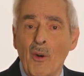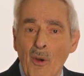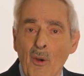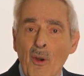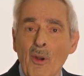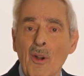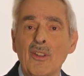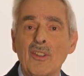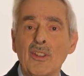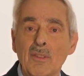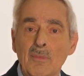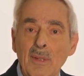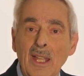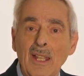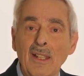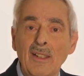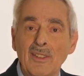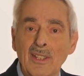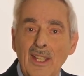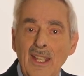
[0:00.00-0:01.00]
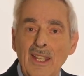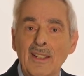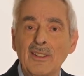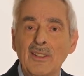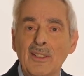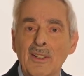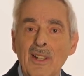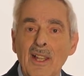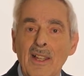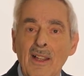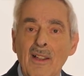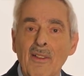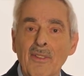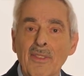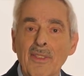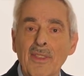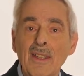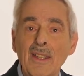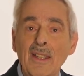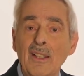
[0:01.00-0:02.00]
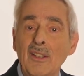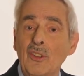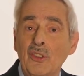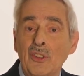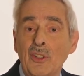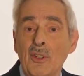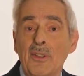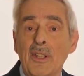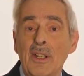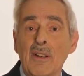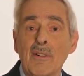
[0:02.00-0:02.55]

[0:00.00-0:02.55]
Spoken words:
or to maintain good health, so